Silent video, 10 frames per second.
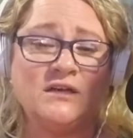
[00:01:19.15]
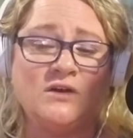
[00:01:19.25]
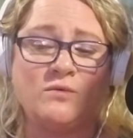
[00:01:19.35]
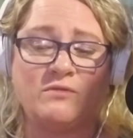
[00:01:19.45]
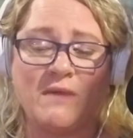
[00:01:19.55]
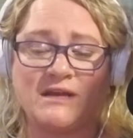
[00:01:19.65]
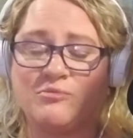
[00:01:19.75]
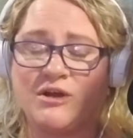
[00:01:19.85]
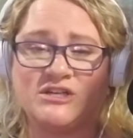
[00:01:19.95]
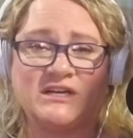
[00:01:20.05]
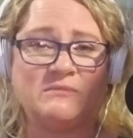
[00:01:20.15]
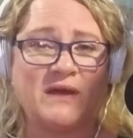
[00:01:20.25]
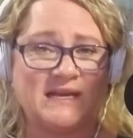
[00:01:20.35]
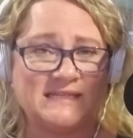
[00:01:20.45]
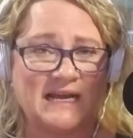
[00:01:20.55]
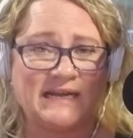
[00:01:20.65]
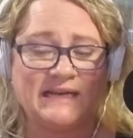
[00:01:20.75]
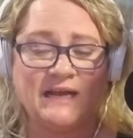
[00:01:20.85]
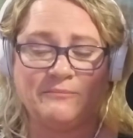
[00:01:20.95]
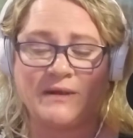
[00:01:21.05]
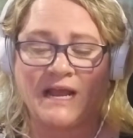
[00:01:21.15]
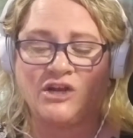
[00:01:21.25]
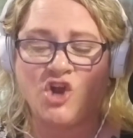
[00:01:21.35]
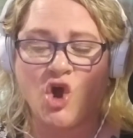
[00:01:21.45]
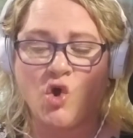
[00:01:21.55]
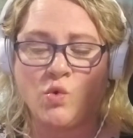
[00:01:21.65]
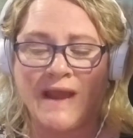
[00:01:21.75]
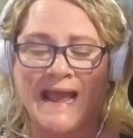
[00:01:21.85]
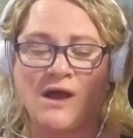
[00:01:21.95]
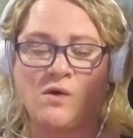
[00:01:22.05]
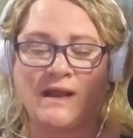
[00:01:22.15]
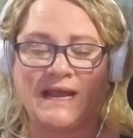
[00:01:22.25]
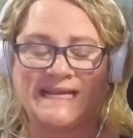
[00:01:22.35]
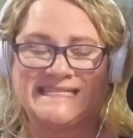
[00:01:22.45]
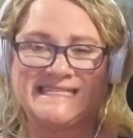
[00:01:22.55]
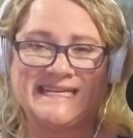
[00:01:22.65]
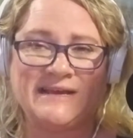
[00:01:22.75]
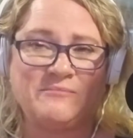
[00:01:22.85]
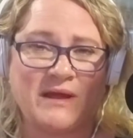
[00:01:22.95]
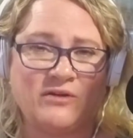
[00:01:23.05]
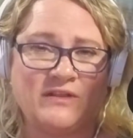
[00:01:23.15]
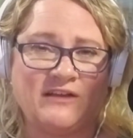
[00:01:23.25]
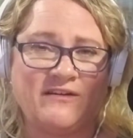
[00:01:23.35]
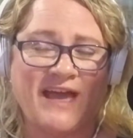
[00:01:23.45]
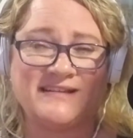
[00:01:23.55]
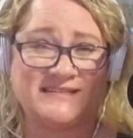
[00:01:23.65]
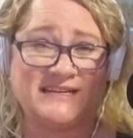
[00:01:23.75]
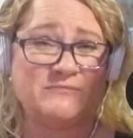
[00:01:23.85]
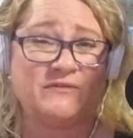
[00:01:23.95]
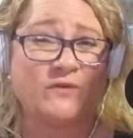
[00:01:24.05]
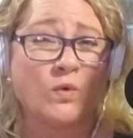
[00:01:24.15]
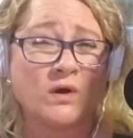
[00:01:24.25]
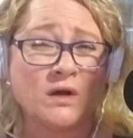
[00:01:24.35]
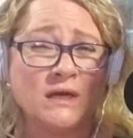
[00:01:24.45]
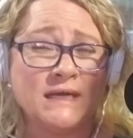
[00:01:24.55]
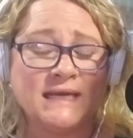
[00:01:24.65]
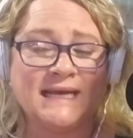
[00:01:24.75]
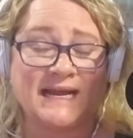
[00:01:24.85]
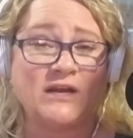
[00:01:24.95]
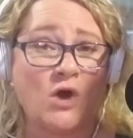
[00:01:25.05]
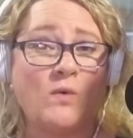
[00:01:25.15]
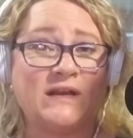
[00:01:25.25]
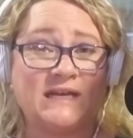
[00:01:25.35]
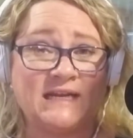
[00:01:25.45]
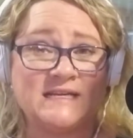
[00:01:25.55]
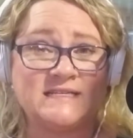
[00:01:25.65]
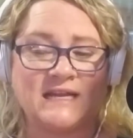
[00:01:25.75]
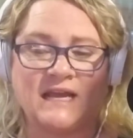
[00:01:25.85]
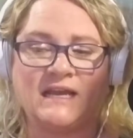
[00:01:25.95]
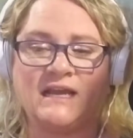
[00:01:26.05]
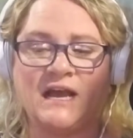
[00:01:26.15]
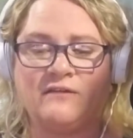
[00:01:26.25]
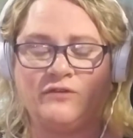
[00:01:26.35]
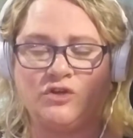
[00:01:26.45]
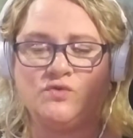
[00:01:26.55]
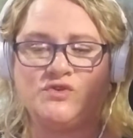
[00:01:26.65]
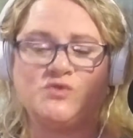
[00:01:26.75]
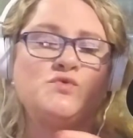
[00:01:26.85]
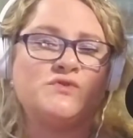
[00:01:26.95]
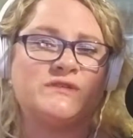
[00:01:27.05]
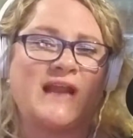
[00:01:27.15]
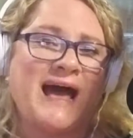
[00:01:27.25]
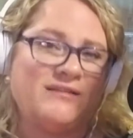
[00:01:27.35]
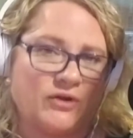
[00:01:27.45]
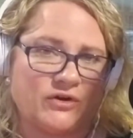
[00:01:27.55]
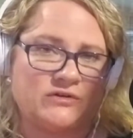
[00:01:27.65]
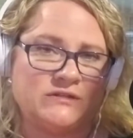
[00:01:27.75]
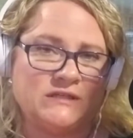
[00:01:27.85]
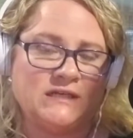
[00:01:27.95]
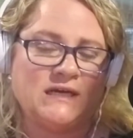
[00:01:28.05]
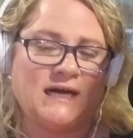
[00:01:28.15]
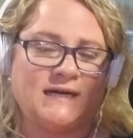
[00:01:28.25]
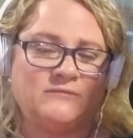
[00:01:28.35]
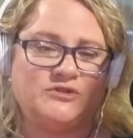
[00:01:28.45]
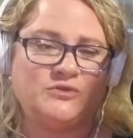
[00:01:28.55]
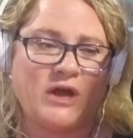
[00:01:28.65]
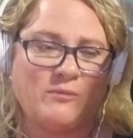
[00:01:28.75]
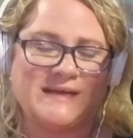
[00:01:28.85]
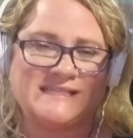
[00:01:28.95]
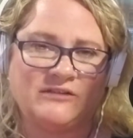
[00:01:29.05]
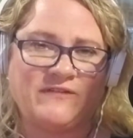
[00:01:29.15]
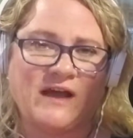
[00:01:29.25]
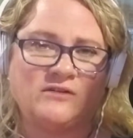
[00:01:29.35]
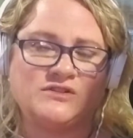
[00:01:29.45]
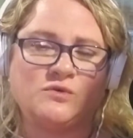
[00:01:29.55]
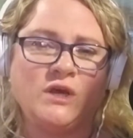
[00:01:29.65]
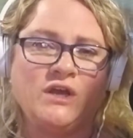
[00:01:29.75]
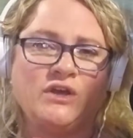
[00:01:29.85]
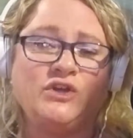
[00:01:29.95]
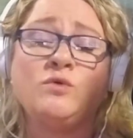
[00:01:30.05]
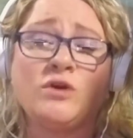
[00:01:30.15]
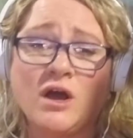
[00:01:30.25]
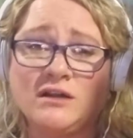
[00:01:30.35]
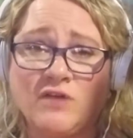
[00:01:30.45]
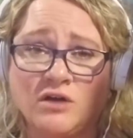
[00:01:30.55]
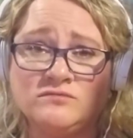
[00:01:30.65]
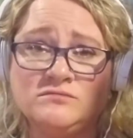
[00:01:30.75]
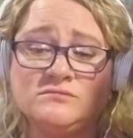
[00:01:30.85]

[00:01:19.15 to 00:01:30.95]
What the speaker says: with my depression and my anxiety, but I know now and I can see it better than I've seen it before, and I know what it is, and I can kind of use tools that I learned to help myself out. So you are not alone.